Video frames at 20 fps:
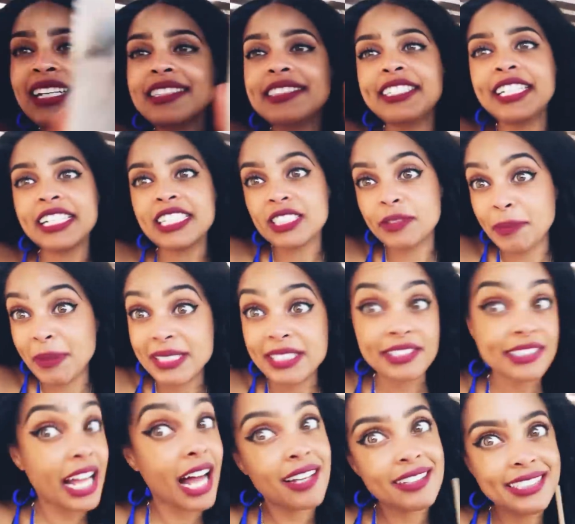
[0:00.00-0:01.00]
Cheers,
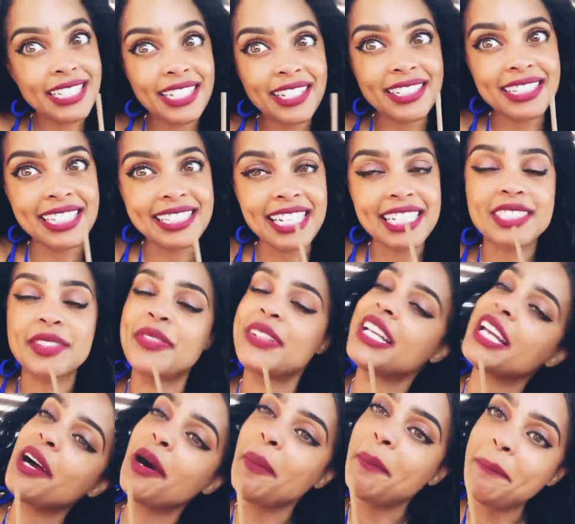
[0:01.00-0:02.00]
bitches. I'll see you on the next
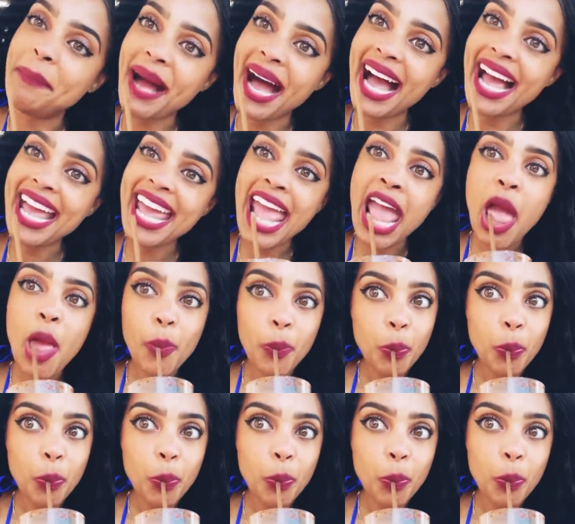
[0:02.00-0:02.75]
video. Bye.